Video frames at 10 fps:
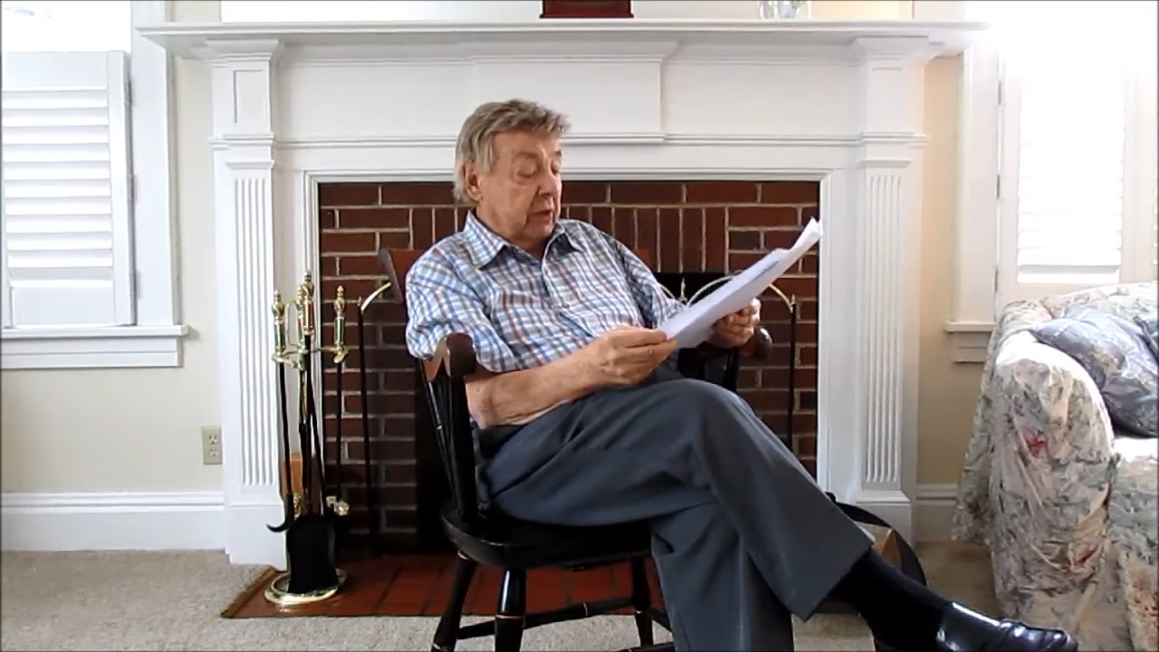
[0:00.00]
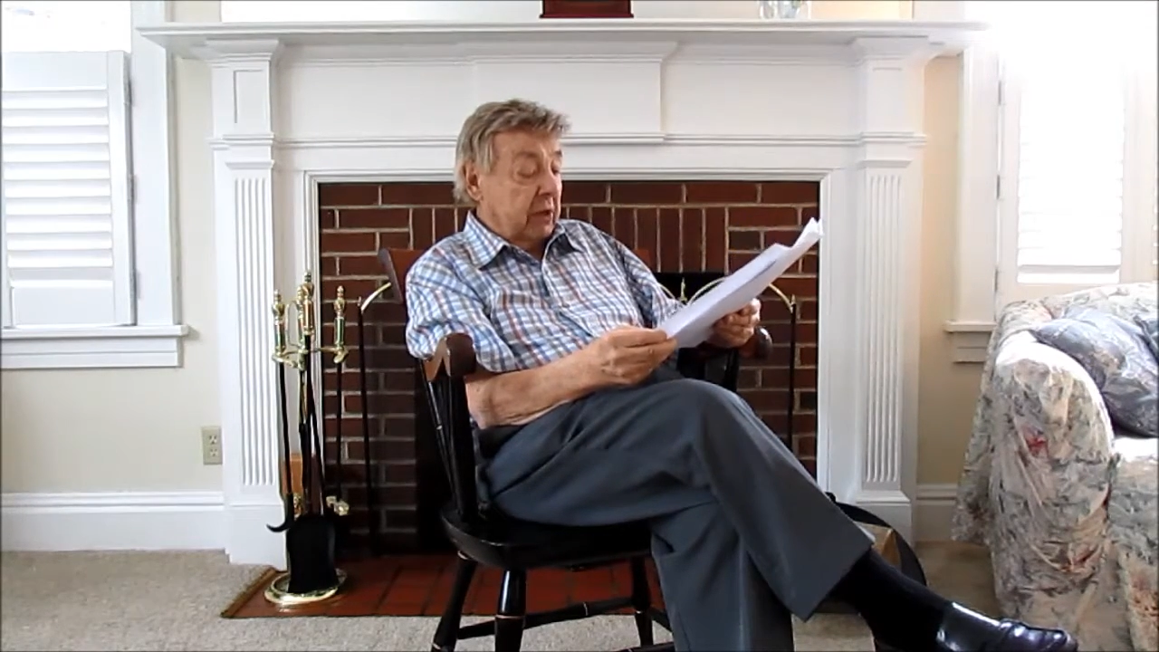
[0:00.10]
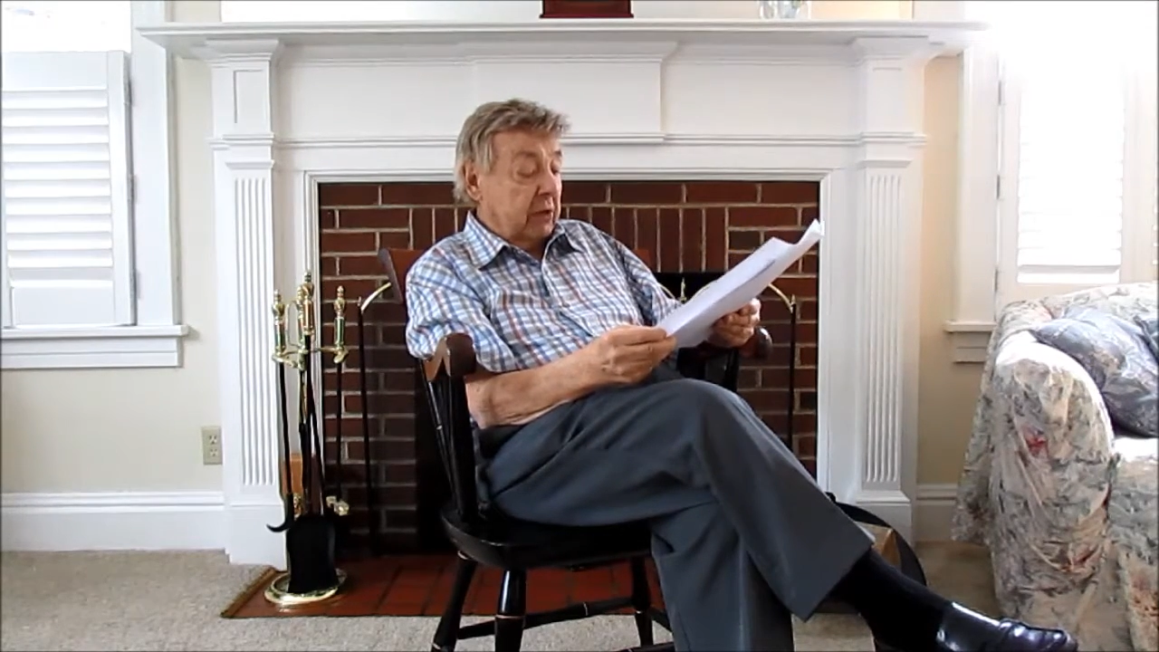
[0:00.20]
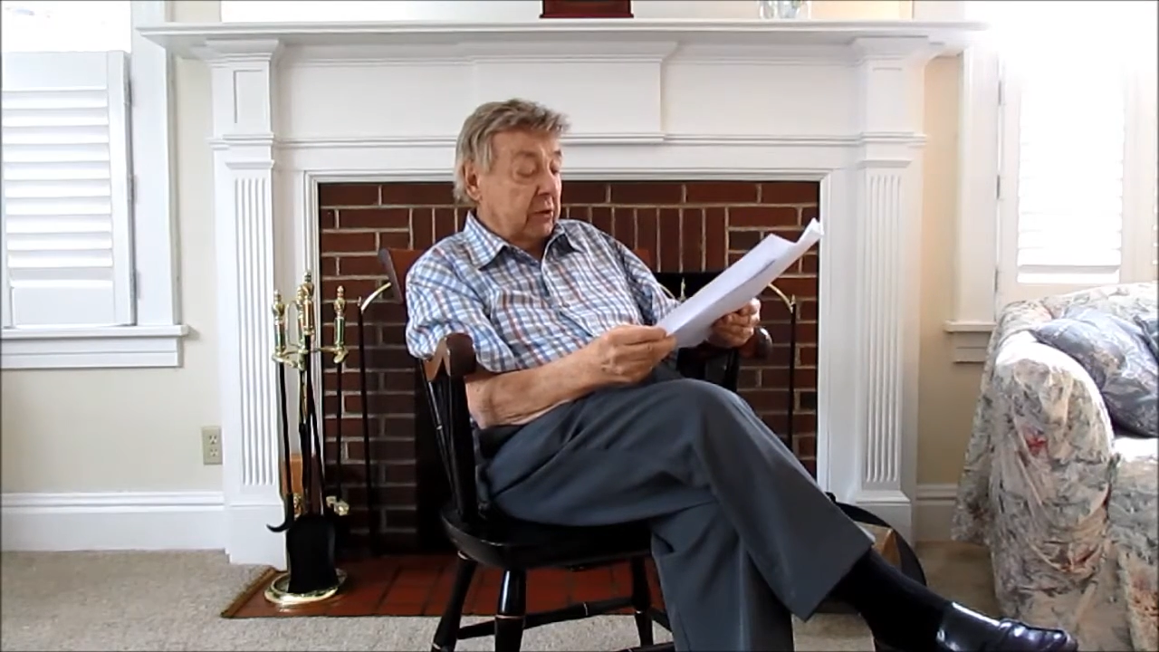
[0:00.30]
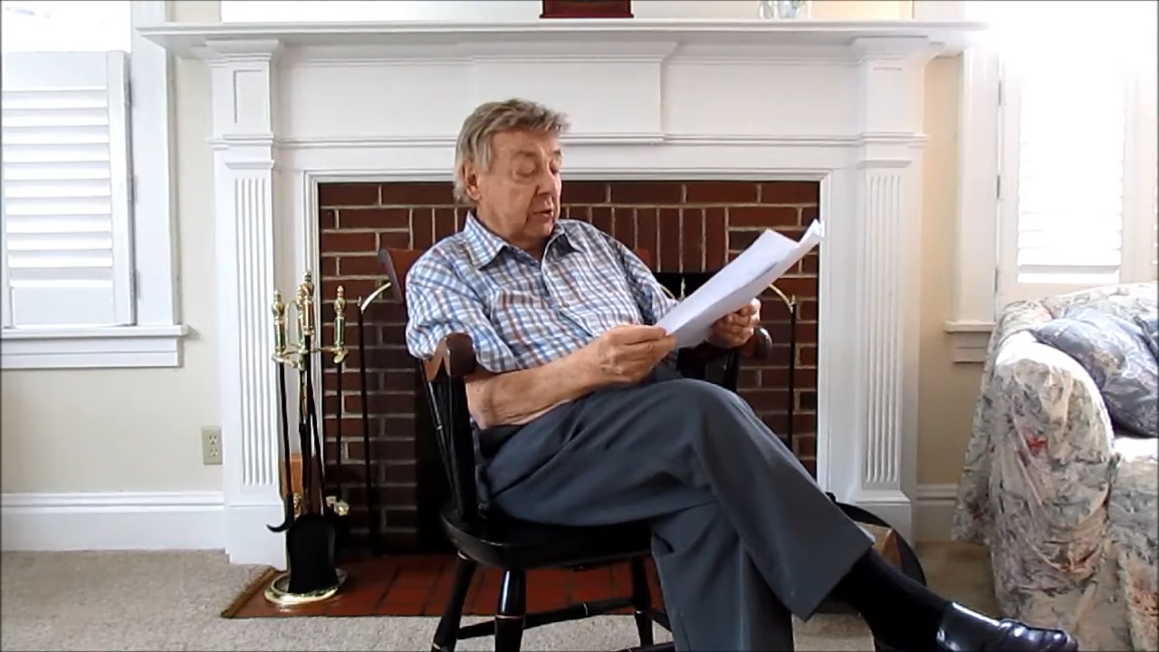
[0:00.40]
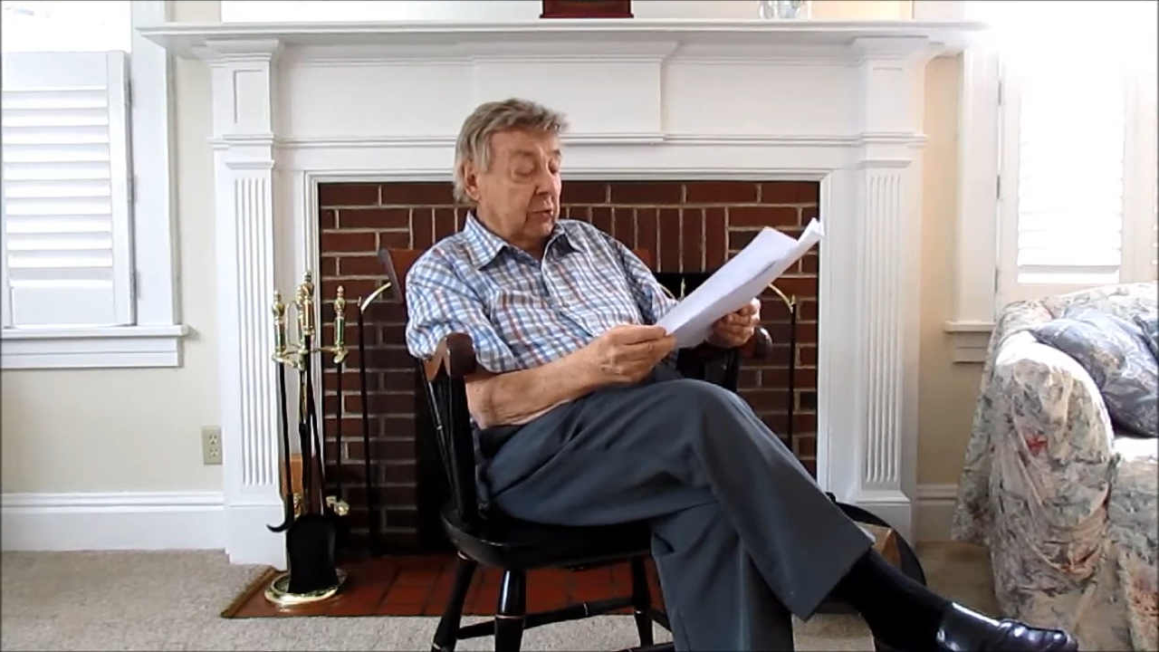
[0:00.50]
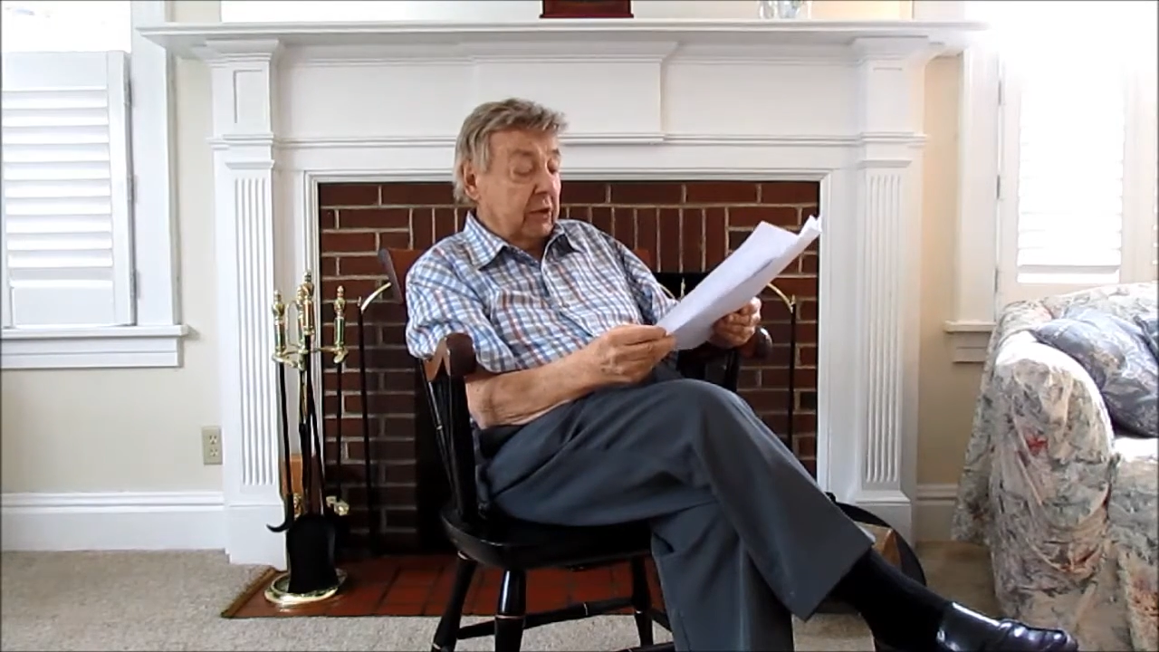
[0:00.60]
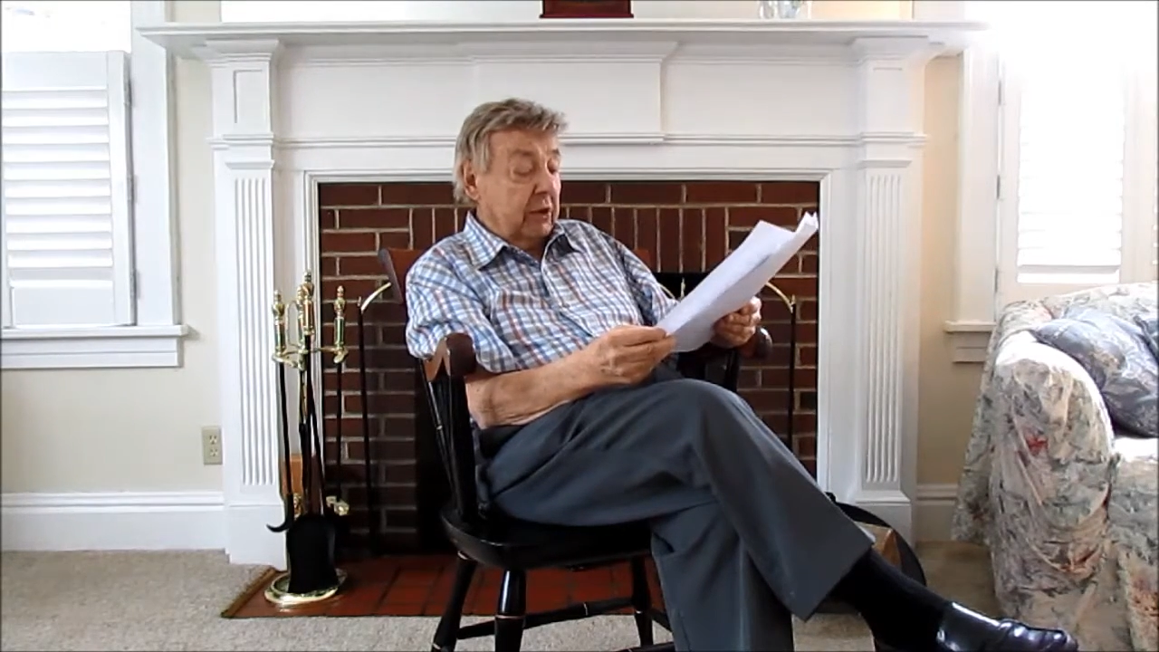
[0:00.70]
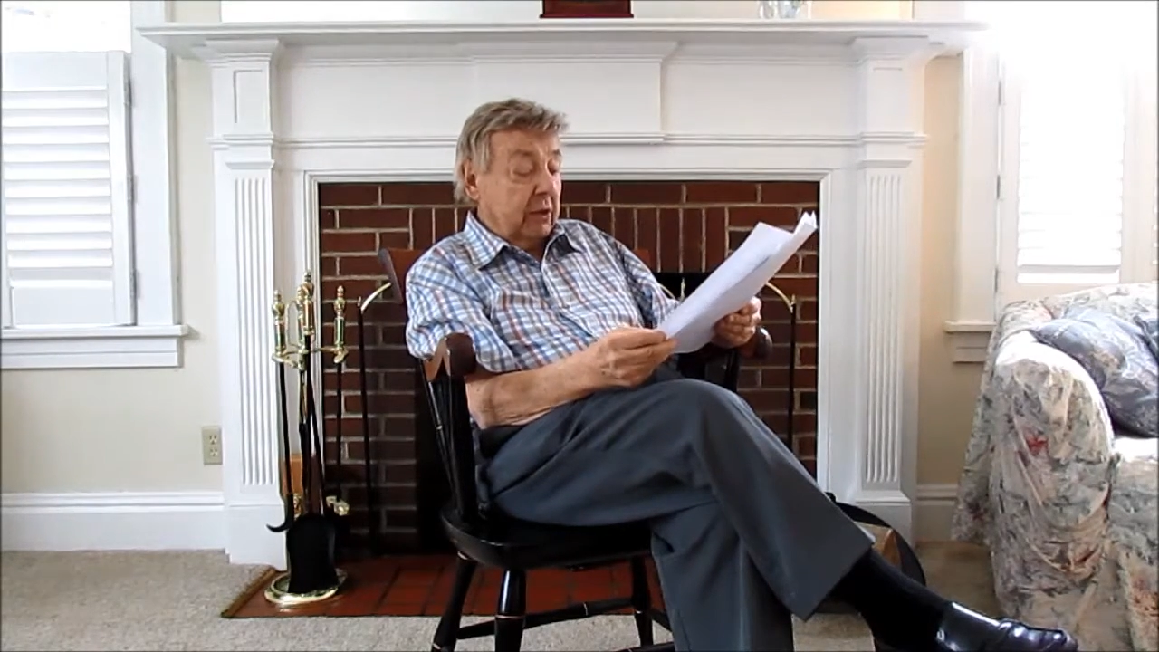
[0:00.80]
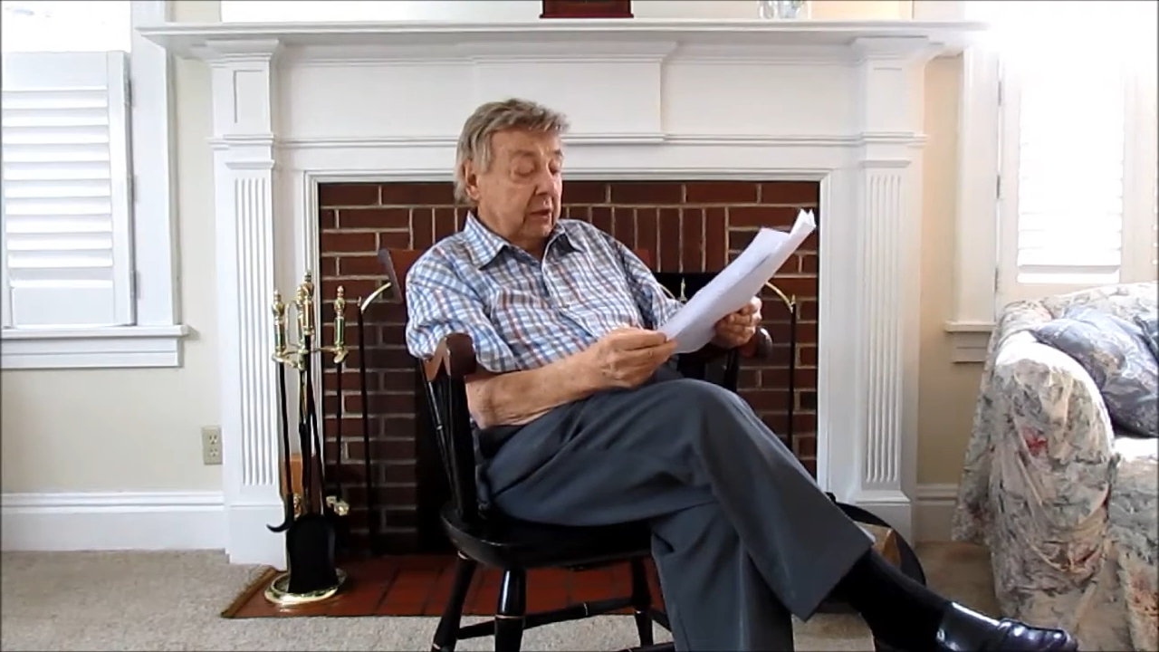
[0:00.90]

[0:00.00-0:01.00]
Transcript: including